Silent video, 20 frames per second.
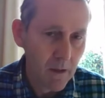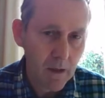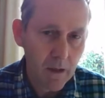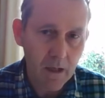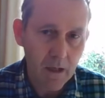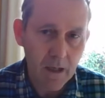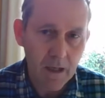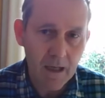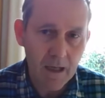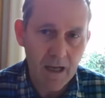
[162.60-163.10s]

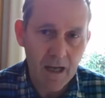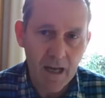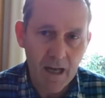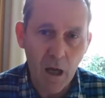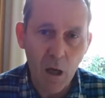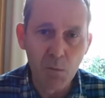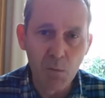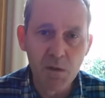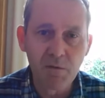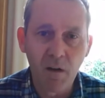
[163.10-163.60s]
And
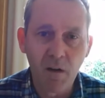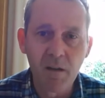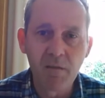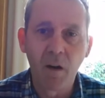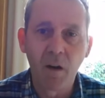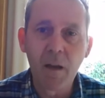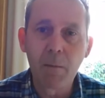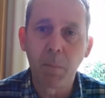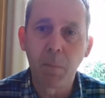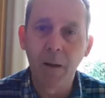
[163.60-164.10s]
I was very,
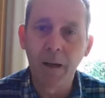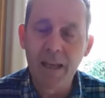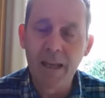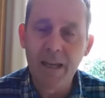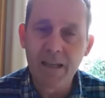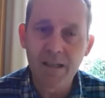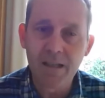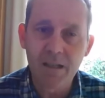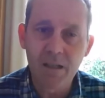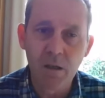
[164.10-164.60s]
very
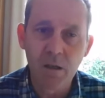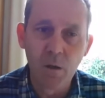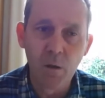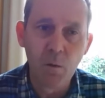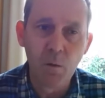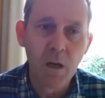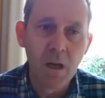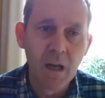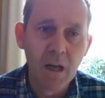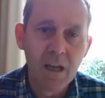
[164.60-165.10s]
pleased
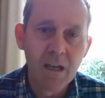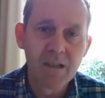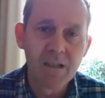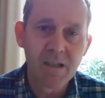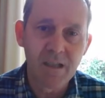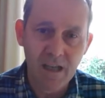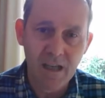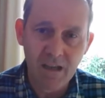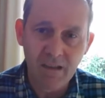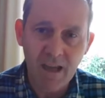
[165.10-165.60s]
to
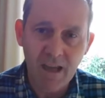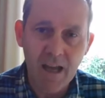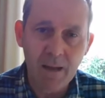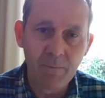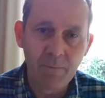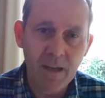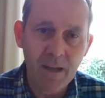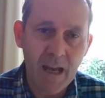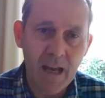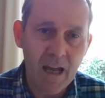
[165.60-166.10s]
see
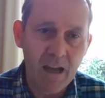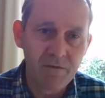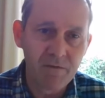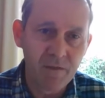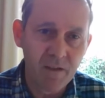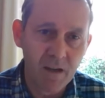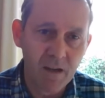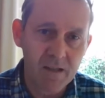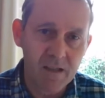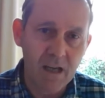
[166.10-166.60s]
that and
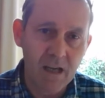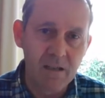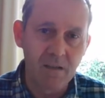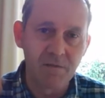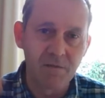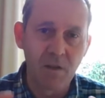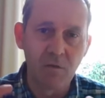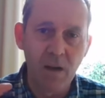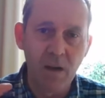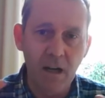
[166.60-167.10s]
have a sense
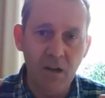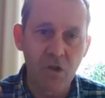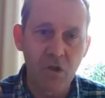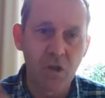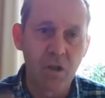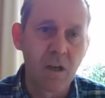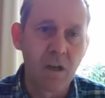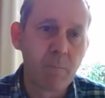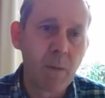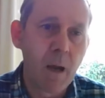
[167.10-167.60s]
of
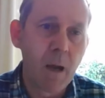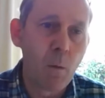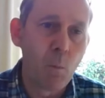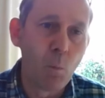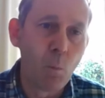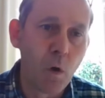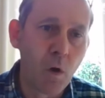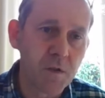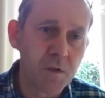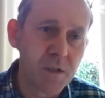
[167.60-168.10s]
direction about
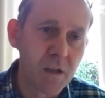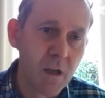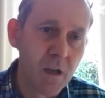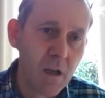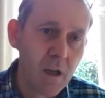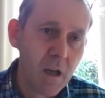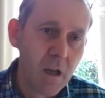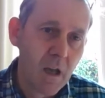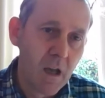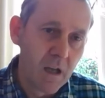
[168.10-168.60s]
what
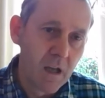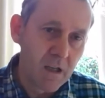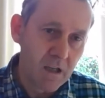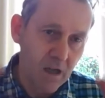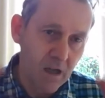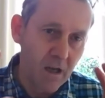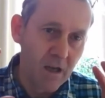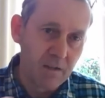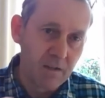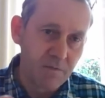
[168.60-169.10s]

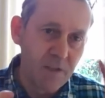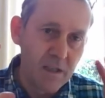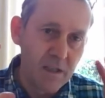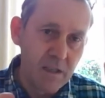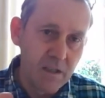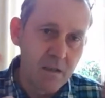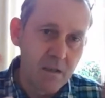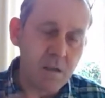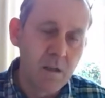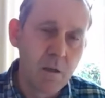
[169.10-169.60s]
Cardiff
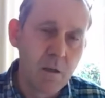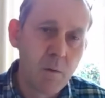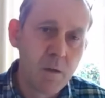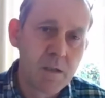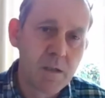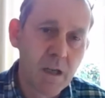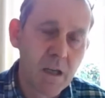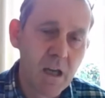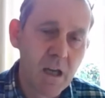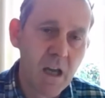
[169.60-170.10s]
needed to do
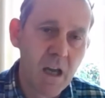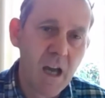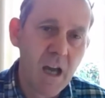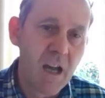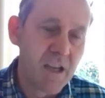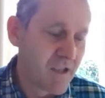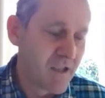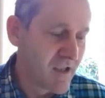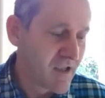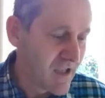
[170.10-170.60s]
as
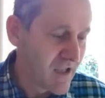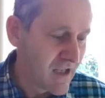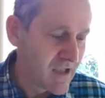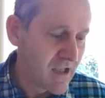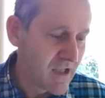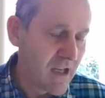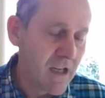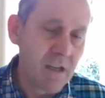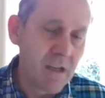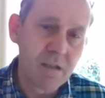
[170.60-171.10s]
a
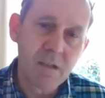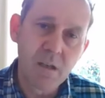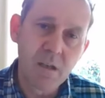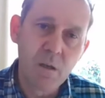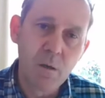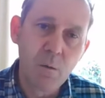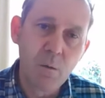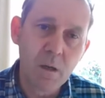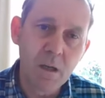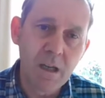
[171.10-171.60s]
city
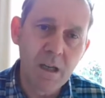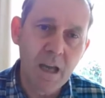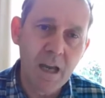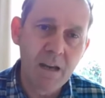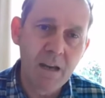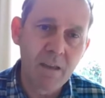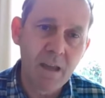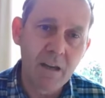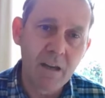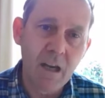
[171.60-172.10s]
to
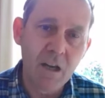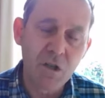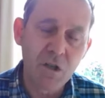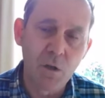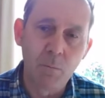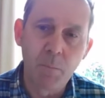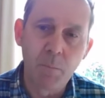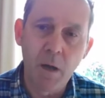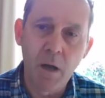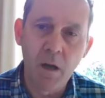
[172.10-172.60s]
gain that
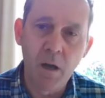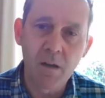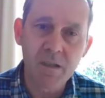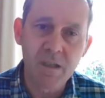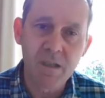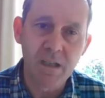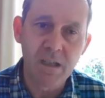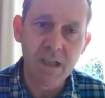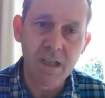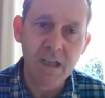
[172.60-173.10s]
National Park
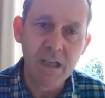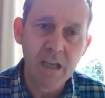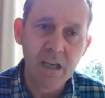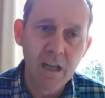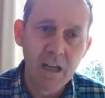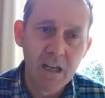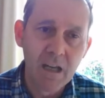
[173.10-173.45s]
City